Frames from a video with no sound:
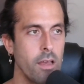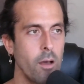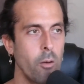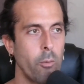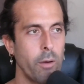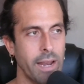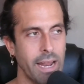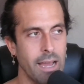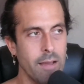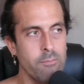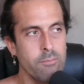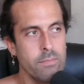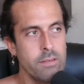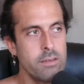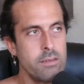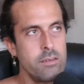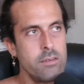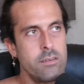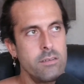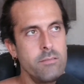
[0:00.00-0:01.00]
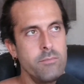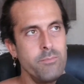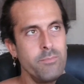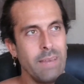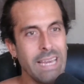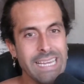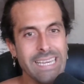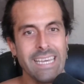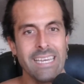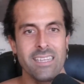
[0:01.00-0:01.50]
what I'm
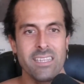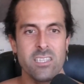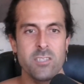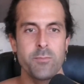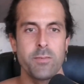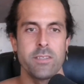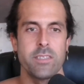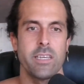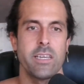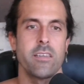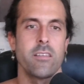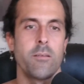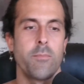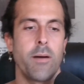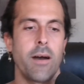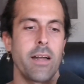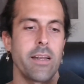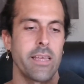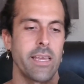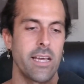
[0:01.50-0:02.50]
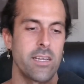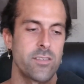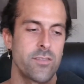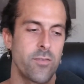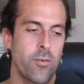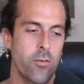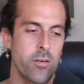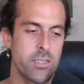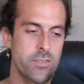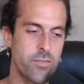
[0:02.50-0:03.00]
making this particular podcast
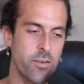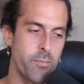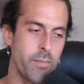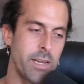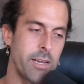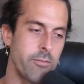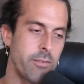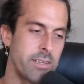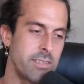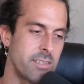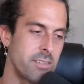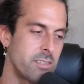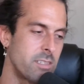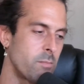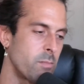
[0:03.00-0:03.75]
for is for many reasons.